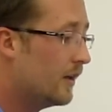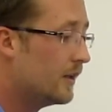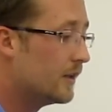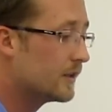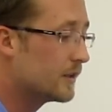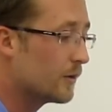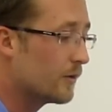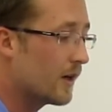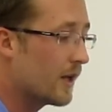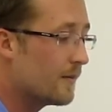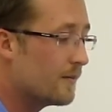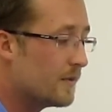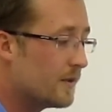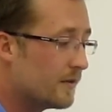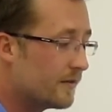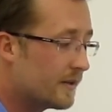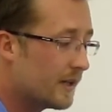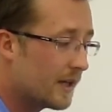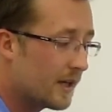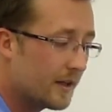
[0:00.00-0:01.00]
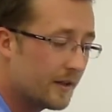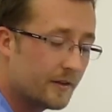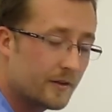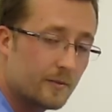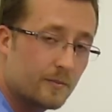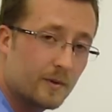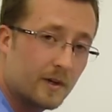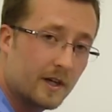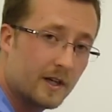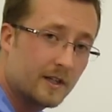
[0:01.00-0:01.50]
So when I move down
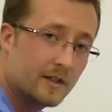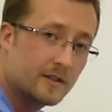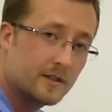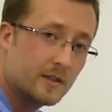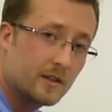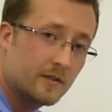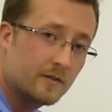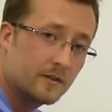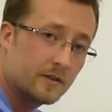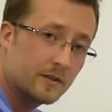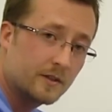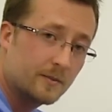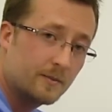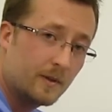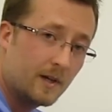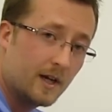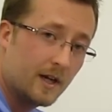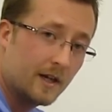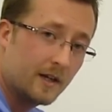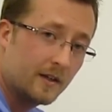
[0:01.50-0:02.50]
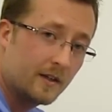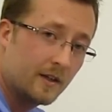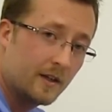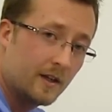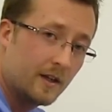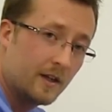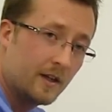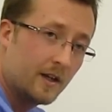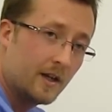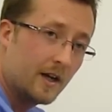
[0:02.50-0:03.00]
through Brandon's cervical spine,
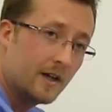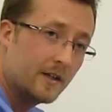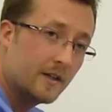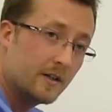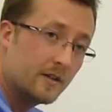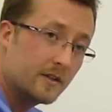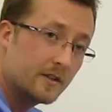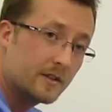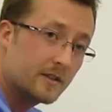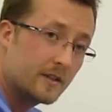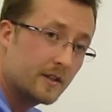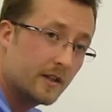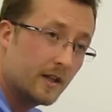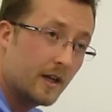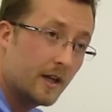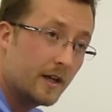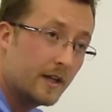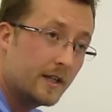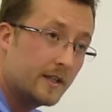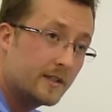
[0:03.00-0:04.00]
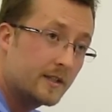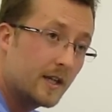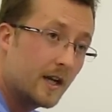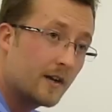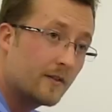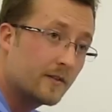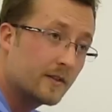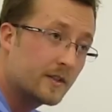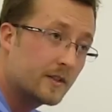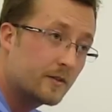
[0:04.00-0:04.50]
I notice that he's
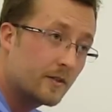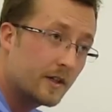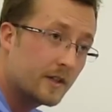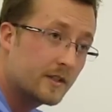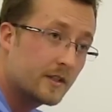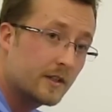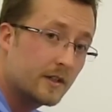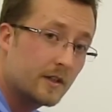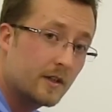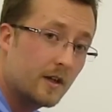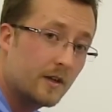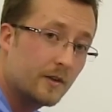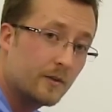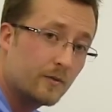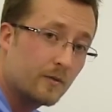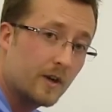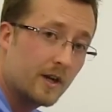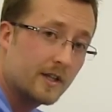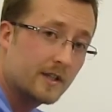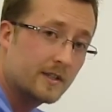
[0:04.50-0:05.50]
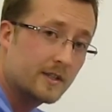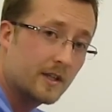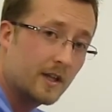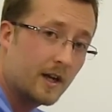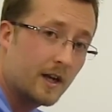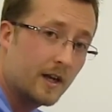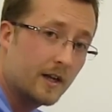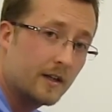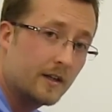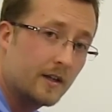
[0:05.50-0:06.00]
got restriction on the right
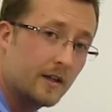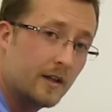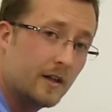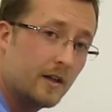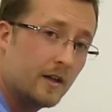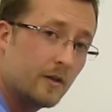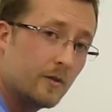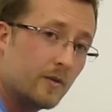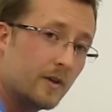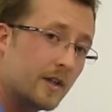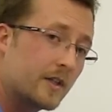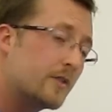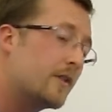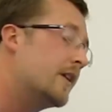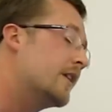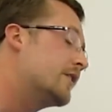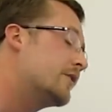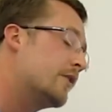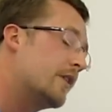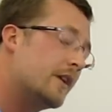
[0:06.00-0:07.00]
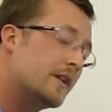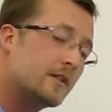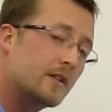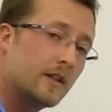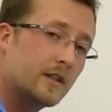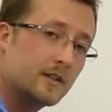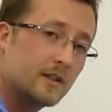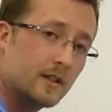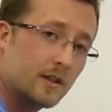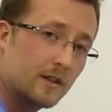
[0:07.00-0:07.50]
side when I try to
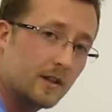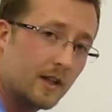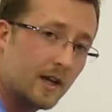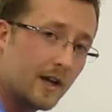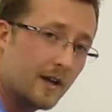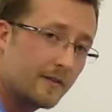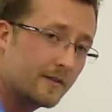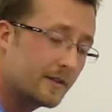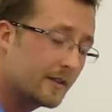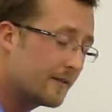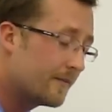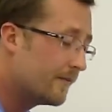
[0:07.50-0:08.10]
translate to the left.